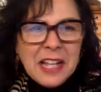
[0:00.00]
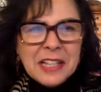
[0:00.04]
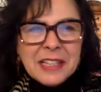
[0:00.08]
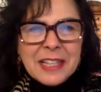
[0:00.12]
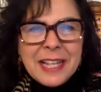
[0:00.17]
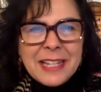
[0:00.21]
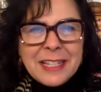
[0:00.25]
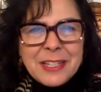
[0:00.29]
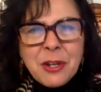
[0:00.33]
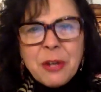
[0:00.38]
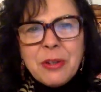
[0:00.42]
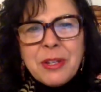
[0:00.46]

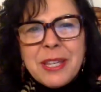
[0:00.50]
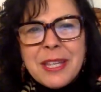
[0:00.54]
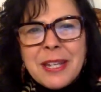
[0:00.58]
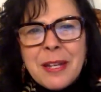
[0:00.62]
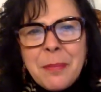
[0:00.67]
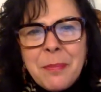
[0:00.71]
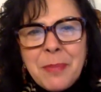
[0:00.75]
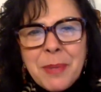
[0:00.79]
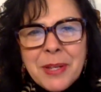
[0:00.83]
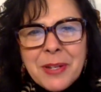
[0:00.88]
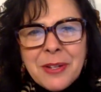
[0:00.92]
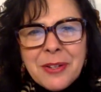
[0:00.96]
Like, don't get
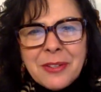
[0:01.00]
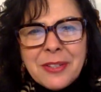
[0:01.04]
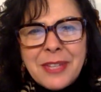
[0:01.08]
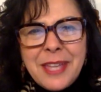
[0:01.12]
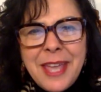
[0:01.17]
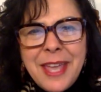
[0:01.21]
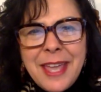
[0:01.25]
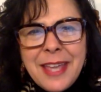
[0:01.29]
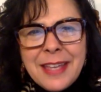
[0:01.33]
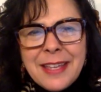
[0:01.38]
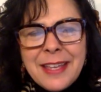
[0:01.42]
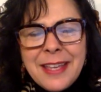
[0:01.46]
a big old
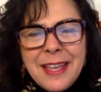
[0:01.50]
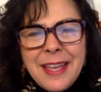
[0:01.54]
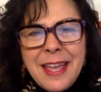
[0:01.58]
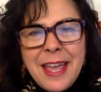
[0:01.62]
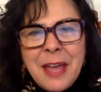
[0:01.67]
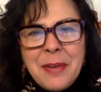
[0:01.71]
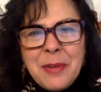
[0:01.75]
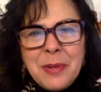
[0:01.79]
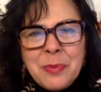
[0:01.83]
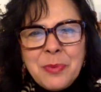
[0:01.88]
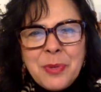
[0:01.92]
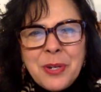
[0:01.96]
cake
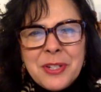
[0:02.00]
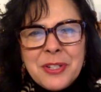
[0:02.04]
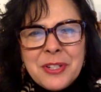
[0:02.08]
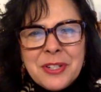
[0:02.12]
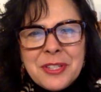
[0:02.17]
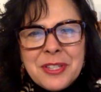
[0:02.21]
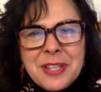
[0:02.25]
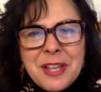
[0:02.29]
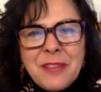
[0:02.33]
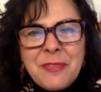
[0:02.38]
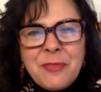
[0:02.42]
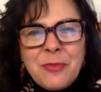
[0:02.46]
and reward
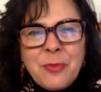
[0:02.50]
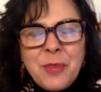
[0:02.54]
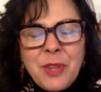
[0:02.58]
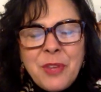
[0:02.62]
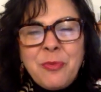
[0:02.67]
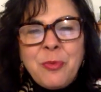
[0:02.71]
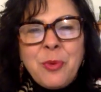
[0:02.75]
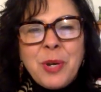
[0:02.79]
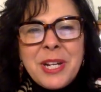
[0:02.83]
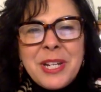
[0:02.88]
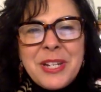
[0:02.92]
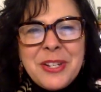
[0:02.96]
yourself
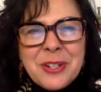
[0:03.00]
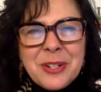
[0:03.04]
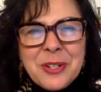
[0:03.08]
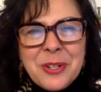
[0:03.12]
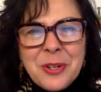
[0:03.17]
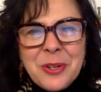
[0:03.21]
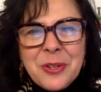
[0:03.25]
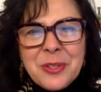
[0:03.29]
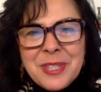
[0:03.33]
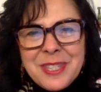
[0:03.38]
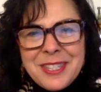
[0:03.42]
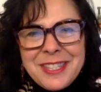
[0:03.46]
if one of your
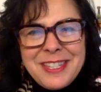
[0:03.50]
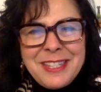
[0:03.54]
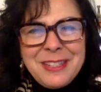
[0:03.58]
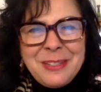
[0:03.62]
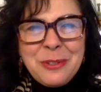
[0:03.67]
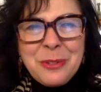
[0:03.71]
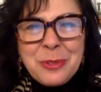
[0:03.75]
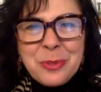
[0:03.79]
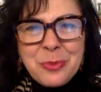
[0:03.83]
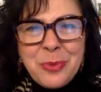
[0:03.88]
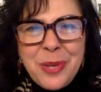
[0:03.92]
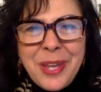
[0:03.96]
goals is to
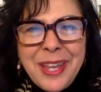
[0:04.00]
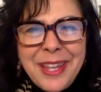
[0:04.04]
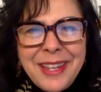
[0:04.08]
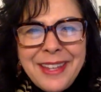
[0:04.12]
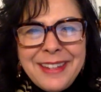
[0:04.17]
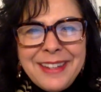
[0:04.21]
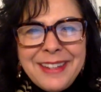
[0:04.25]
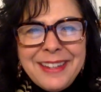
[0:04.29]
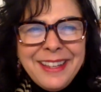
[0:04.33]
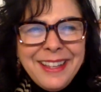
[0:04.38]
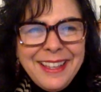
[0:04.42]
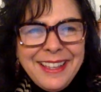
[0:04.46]
lose
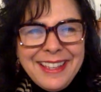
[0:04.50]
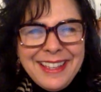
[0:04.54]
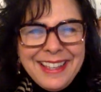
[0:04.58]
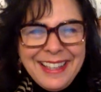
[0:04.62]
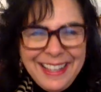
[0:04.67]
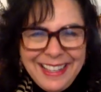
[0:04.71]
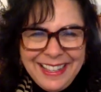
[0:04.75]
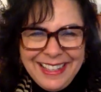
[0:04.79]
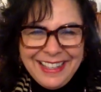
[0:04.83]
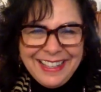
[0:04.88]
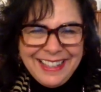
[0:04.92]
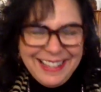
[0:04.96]
weight.
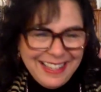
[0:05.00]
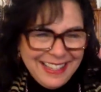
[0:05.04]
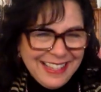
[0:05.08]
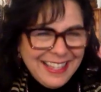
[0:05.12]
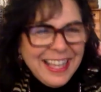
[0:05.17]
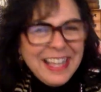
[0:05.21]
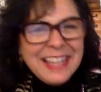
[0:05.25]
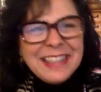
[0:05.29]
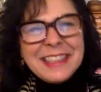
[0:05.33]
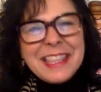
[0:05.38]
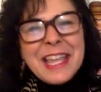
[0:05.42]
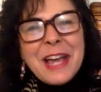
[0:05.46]

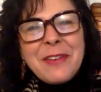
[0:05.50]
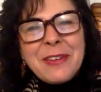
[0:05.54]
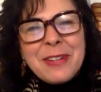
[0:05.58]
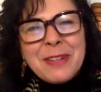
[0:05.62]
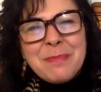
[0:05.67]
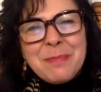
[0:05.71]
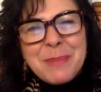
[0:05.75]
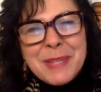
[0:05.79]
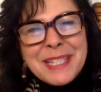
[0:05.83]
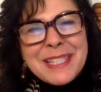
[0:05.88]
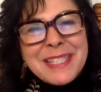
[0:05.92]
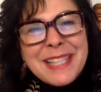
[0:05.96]
That
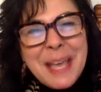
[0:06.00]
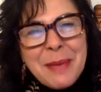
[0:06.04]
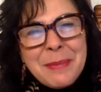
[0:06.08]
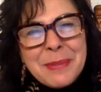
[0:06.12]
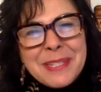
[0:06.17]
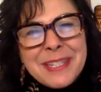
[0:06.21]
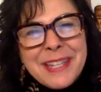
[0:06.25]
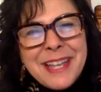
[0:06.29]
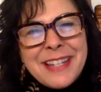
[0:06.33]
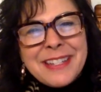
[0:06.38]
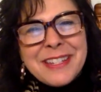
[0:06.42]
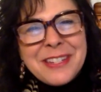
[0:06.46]
would be
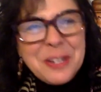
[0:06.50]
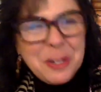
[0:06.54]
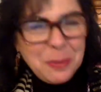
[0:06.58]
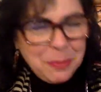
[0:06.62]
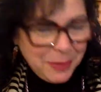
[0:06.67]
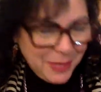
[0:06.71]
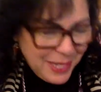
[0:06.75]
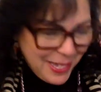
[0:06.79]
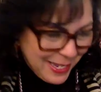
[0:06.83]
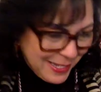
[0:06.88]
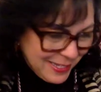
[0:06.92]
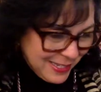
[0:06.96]
sabotaging your
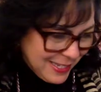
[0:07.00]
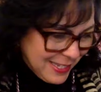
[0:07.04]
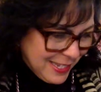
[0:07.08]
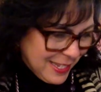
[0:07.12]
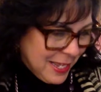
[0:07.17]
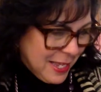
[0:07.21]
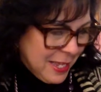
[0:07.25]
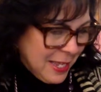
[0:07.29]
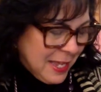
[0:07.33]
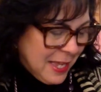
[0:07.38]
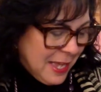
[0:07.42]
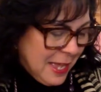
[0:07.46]
plans,
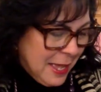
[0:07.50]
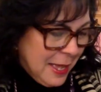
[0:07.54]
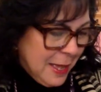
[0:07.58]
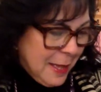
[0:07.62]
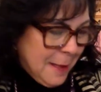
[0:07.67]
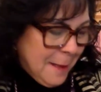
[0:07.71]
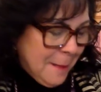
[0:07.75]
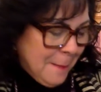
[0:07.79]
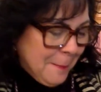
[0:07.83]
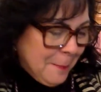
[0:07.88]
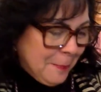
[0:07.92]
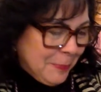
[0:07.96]

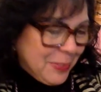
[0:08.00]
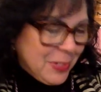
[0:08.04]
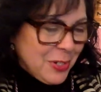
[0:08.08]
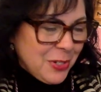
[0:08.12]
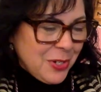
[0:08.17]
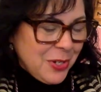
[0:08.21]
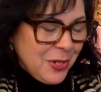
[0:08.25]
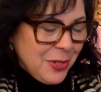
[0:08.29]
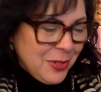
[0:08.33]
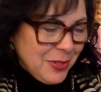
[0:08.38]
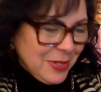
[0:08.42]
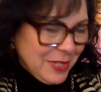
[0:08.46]
your
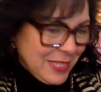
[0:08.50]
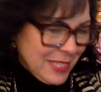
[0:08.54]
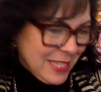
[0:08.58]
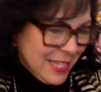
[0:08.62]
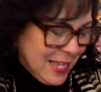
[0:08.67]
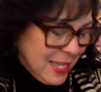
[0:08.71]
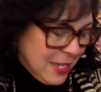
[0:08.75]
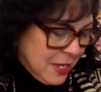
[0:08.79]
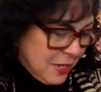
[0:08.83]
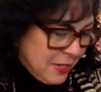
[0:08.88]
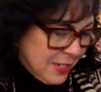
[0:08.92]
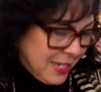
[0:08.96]
goals.
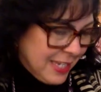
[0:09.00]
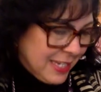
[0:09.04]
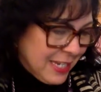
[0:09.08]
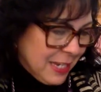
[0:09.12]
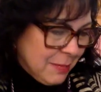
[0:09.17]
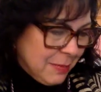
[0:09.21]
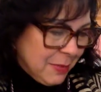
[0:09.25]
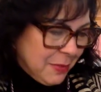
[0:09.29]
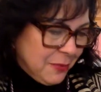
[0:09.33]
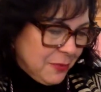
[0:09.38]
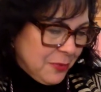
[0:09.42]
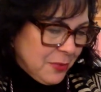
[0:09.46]
Okay,
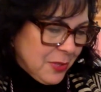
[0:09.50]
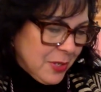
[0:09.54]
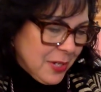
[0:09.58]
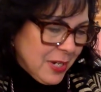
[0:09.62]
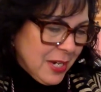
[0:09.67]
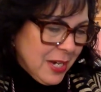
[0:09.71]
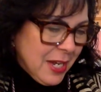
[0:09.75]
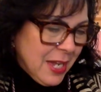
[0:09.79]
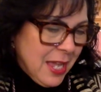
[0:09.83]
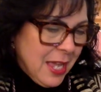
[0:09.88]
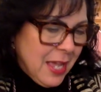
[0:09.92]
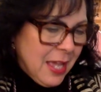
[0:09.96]
number
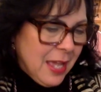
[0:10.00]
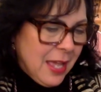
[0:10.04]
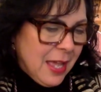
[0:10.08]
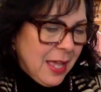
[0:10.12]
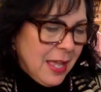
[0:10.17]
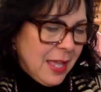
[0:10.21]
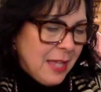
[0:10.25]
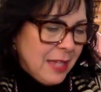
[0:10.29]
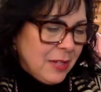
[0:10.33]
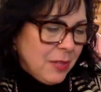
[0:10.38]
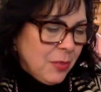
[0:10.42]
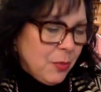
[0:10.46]
4.
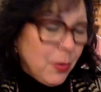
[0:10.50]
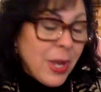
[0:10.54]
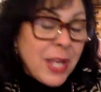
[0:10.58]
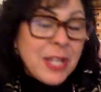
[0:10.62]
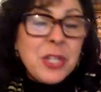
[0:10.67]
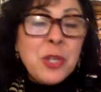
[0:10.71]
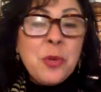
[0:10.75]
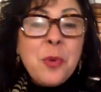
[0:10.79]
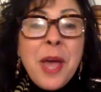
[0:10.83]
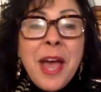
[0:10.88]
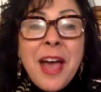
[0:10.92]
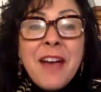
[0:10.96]
And when
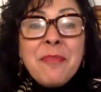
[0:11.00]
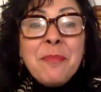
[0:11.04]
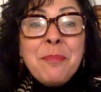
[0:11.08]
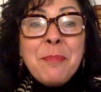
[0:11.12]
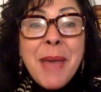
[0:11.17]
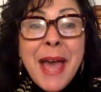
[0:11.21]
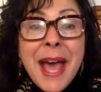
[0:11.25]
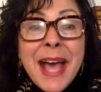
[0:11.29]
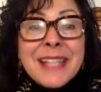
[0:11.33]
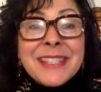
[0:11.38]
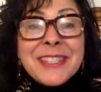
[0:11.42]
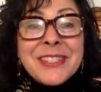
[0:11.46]
you have
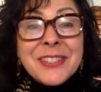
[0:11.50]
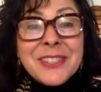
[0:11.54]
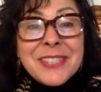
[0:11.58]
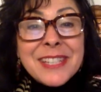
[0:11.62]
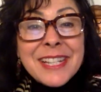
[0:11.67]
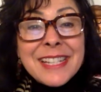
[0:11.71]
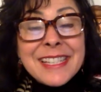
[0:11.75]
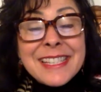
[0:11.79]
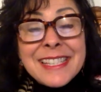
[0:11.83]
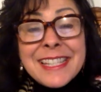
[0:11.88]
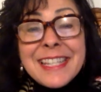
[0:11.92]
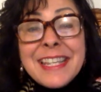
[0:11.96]
mastered
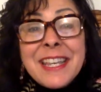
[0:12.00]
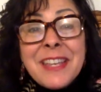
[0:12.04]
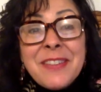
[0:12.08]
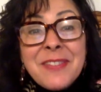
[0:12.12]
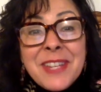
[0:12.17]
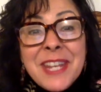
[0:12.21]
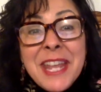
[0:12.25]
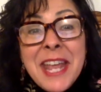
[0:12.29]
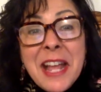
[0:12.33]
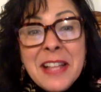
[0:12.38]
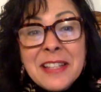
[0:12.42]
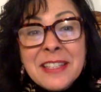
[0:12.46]
it, see,
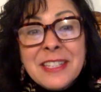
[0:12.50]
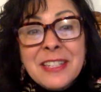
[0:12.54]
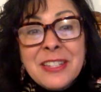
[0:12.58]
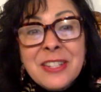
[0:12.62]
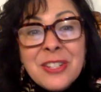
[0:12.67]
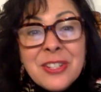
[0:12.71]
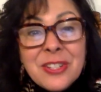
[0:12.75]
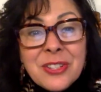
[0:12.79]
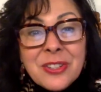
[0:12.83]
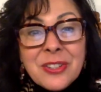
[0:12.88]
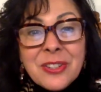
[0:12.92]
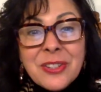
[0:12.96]
even Helen
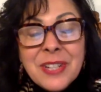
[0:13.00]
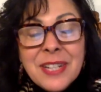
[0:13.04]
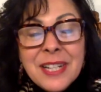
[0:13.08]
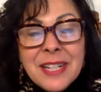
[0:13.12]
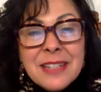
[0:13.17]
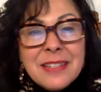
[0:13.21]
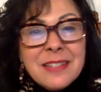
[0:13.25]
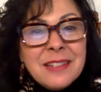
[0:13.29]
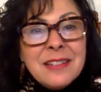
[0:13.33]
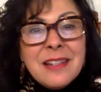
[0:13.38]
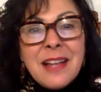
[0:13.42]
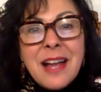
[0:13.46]
knew,
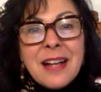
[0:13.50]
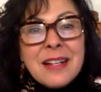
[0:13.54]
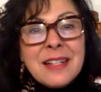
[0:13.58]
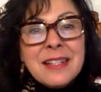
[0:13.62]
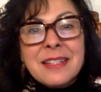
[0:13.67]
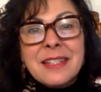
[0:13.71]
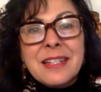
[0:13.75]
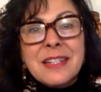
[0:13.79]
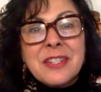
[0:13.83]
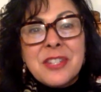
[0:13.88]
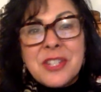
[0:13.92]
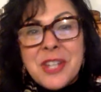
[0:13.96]
you're not
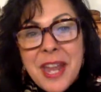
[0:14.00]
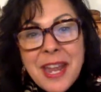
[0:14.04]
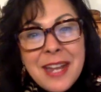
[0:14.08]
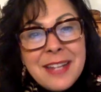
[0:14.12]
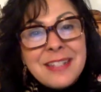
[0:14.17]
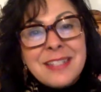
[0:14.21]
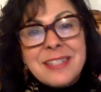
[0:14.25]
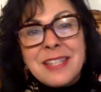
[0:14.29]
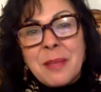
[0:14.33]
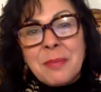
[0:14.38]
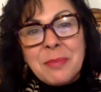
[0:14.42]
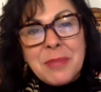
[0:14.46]
going to
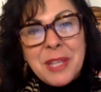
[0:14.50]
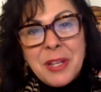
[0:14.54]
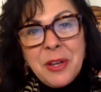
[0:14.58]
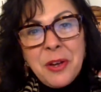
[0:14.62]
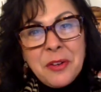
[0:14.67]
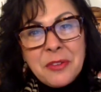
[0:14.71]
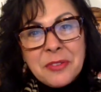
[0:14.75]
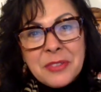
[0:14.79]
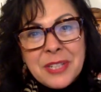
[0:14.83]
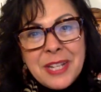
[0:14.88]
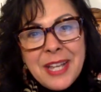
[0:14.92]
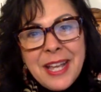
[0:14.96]
change something
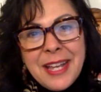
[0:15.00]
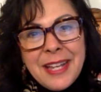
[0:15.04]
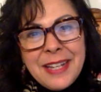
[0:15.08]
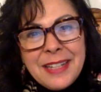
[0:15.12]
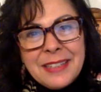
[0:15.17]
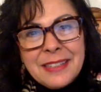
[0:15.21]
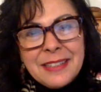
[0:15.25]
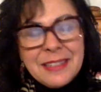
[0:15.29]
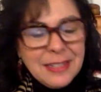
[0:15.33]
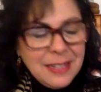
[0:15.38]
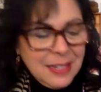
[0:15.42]
overnight.